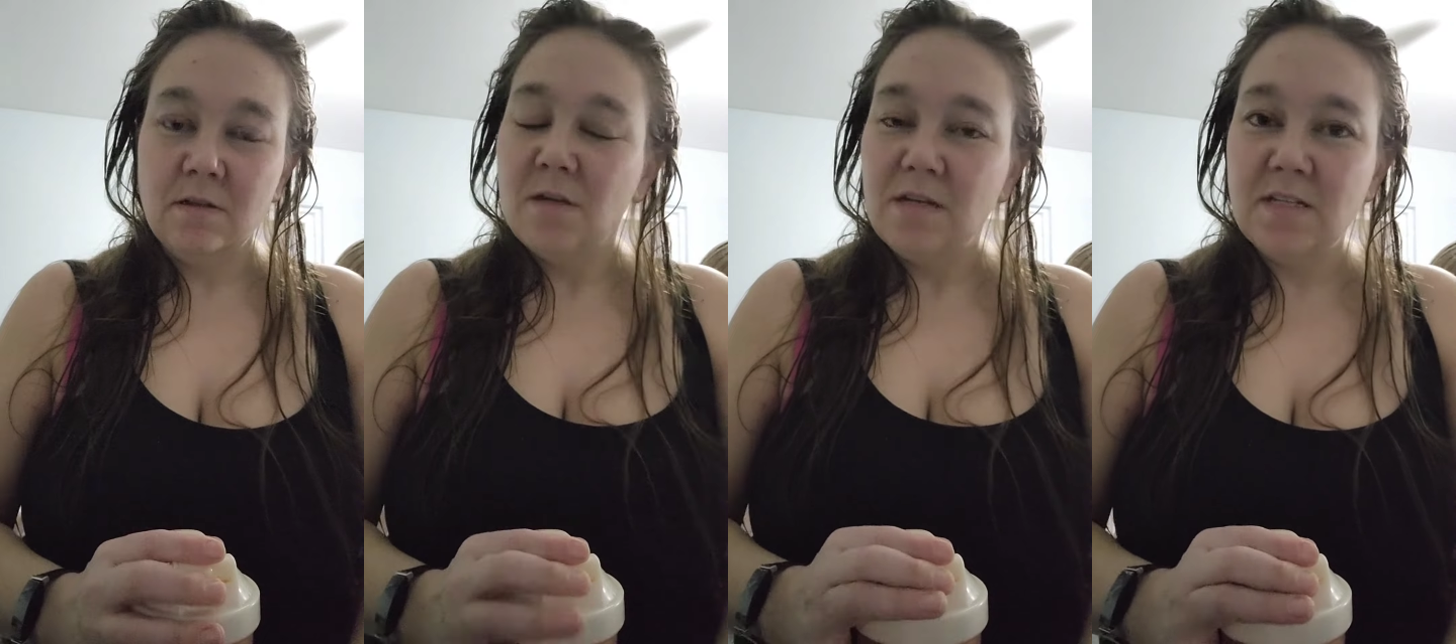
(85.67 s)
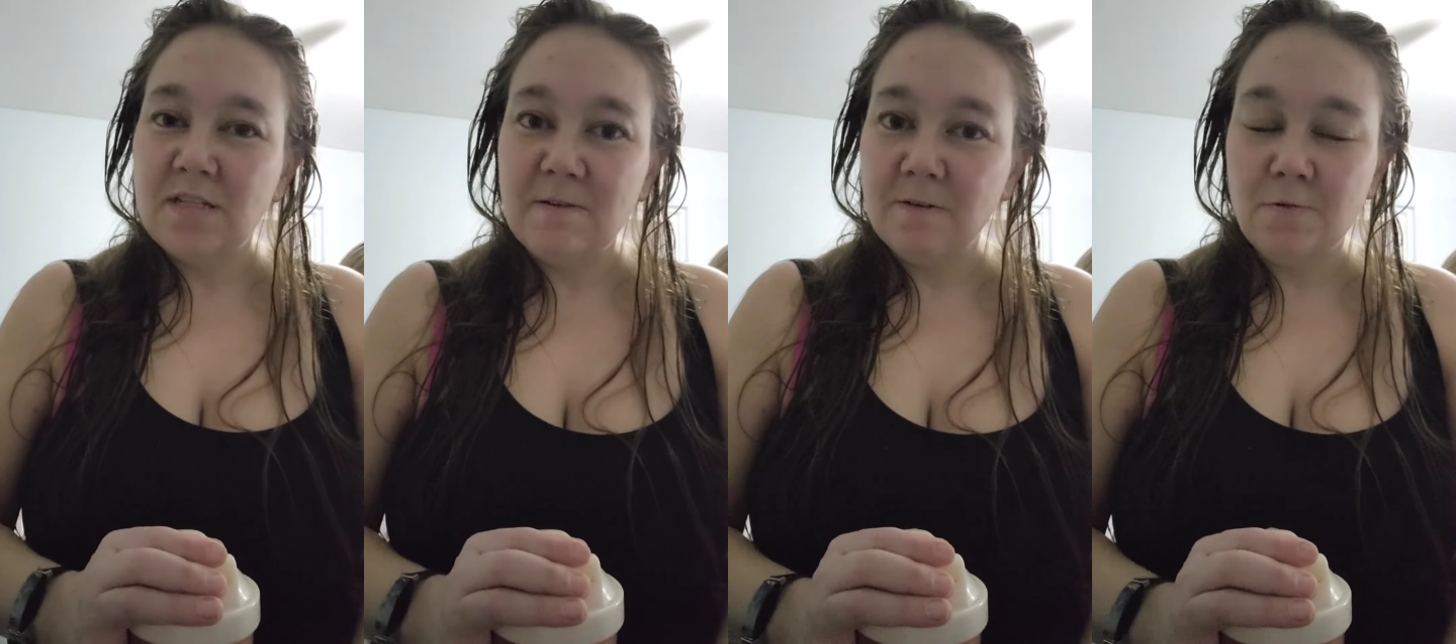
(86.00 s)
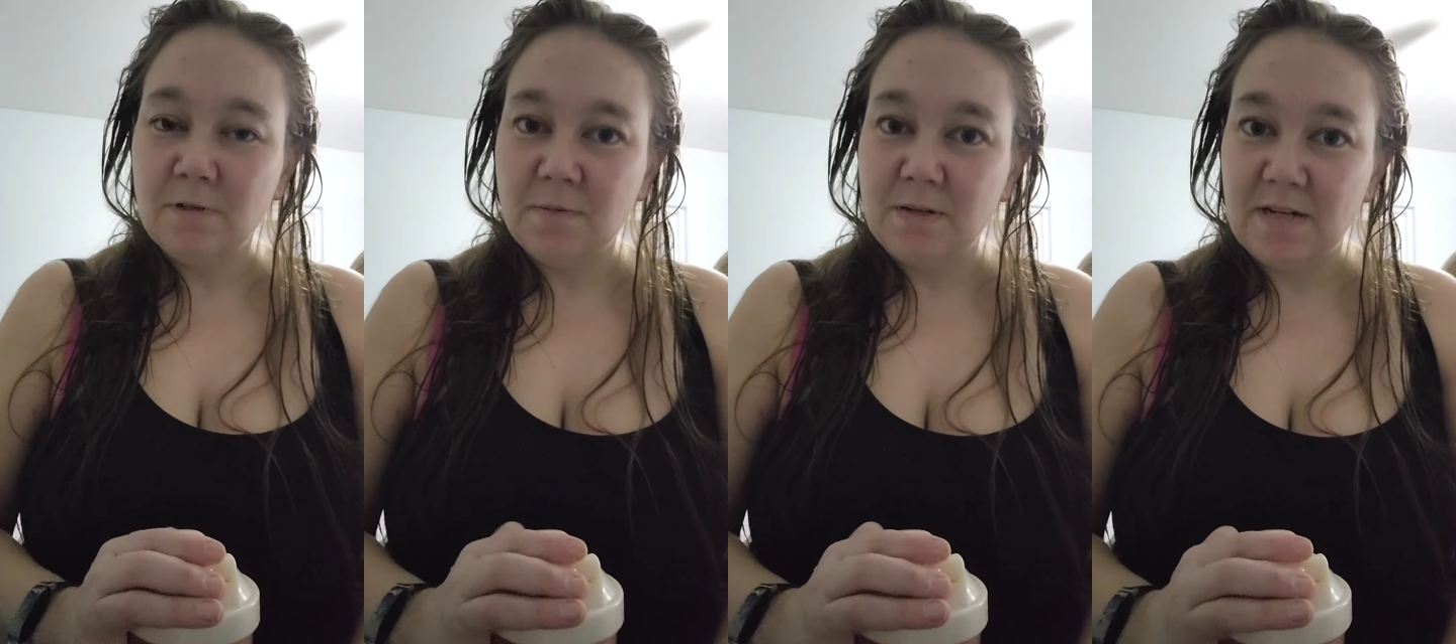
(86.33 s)
it's never
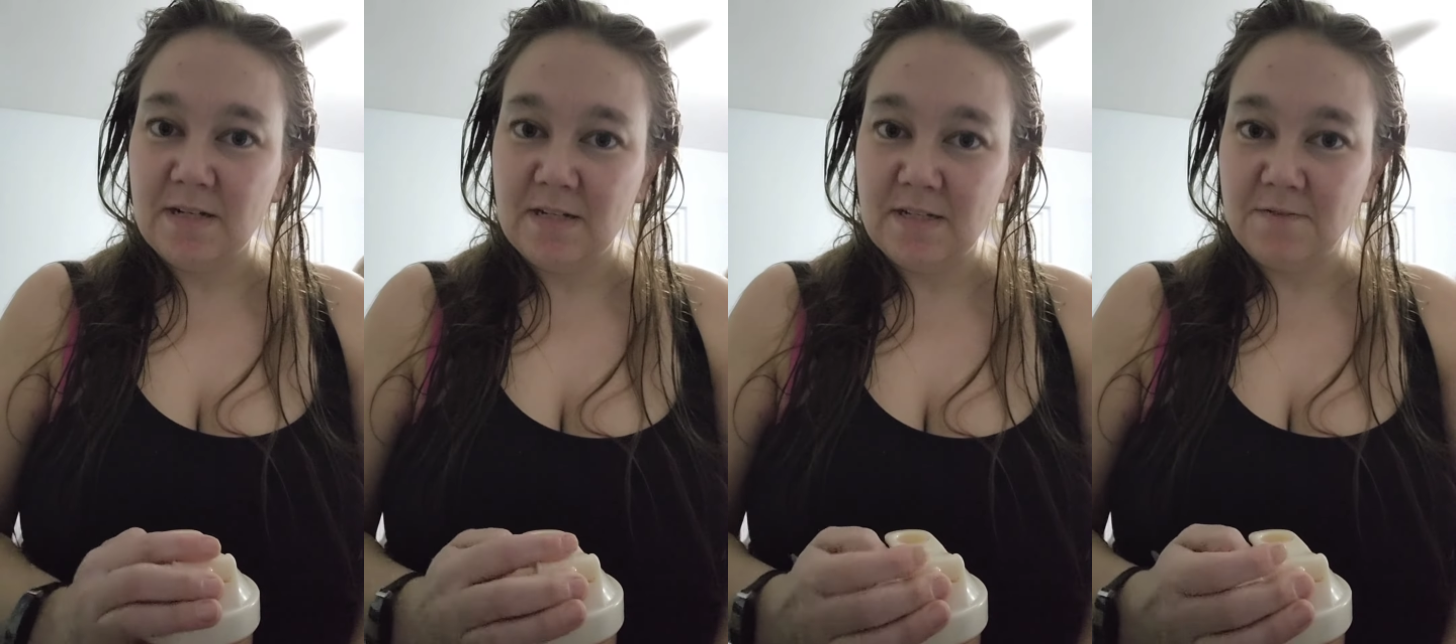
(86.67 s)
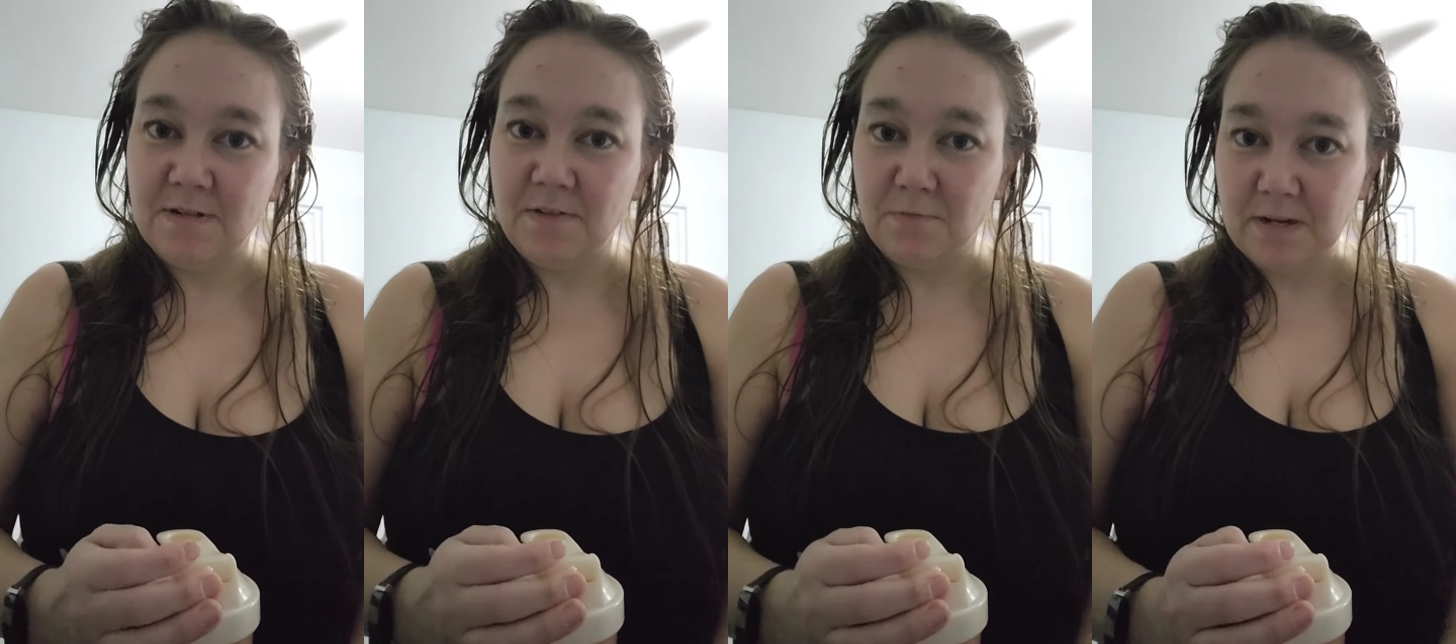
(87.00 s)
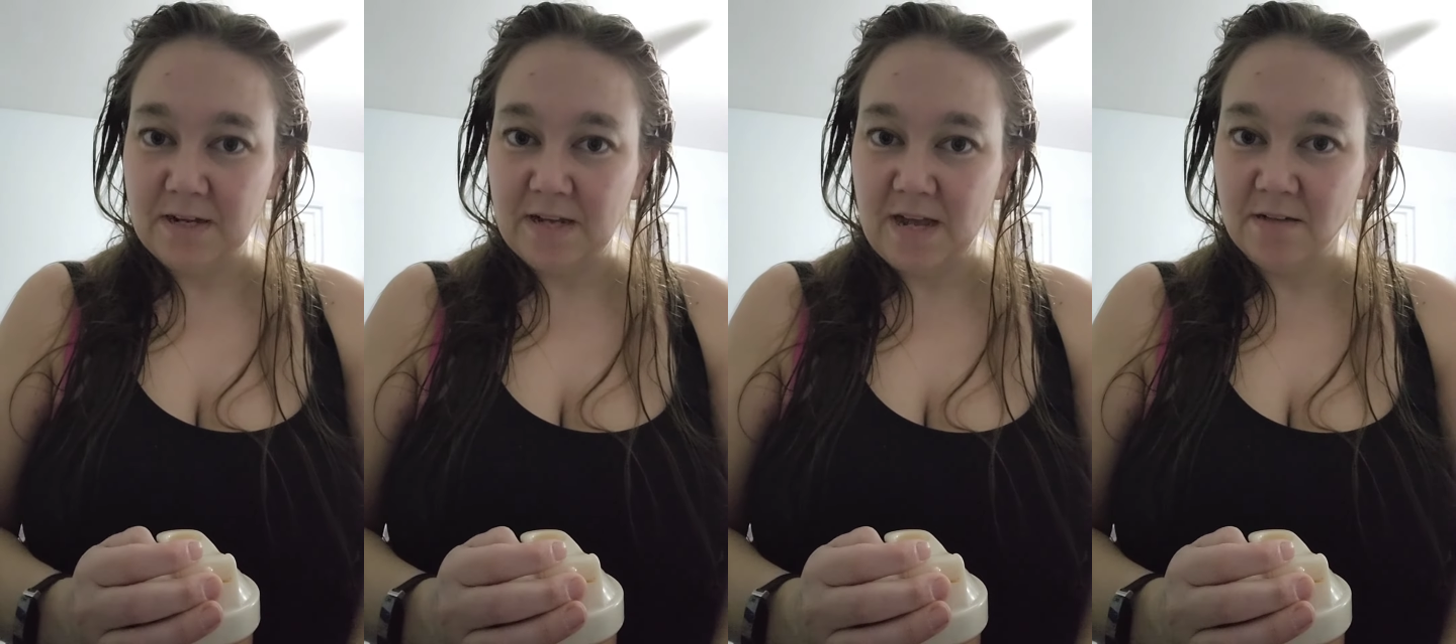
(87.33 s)
going to be
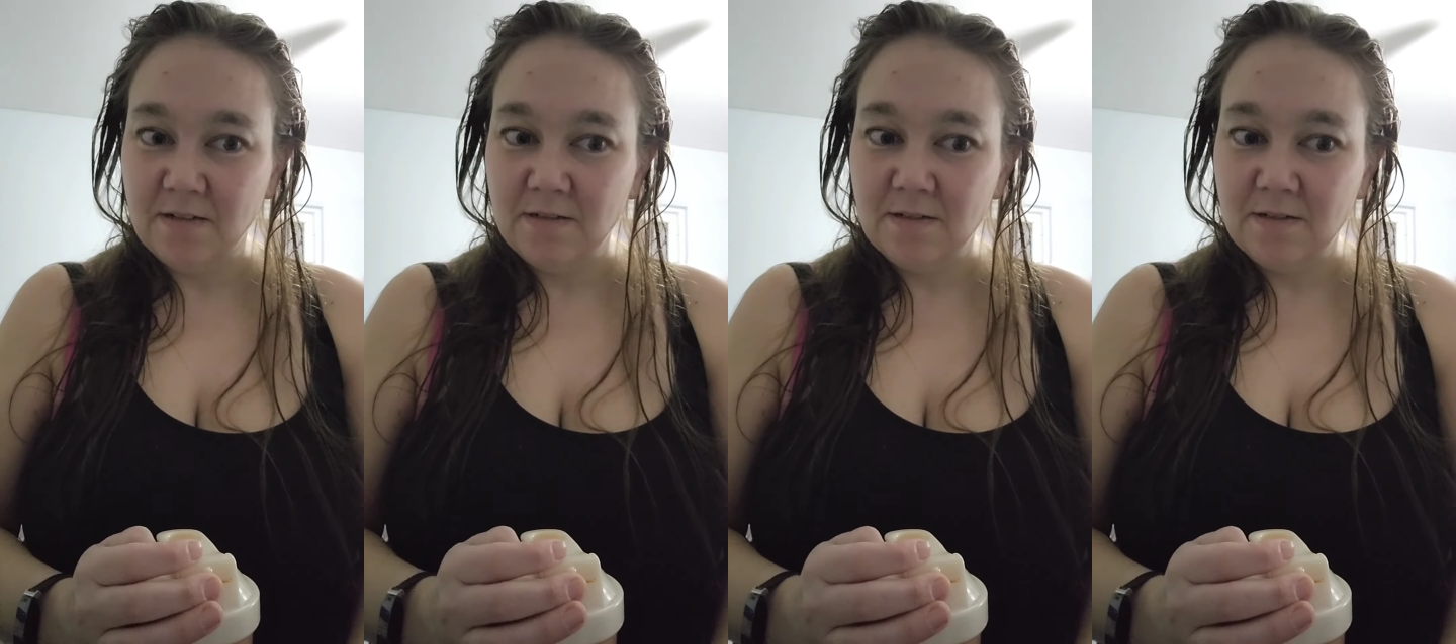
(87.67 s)
1973 again.